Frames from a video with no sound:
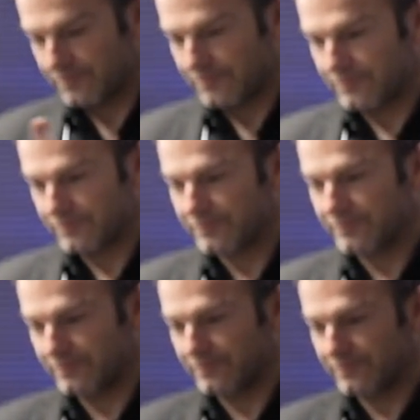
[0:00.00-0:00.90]

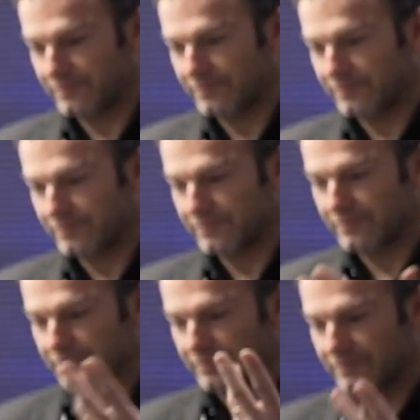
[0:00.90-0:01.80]

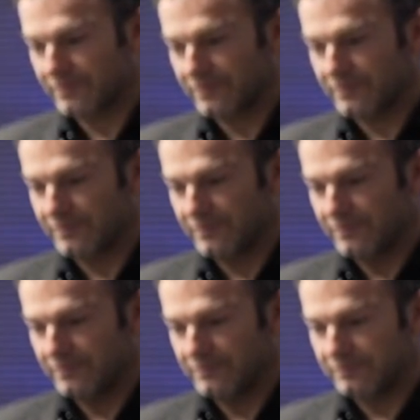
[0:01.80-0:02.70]

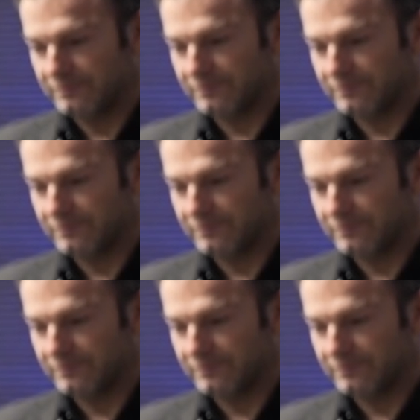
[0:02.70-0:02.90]
The person shown says nothing.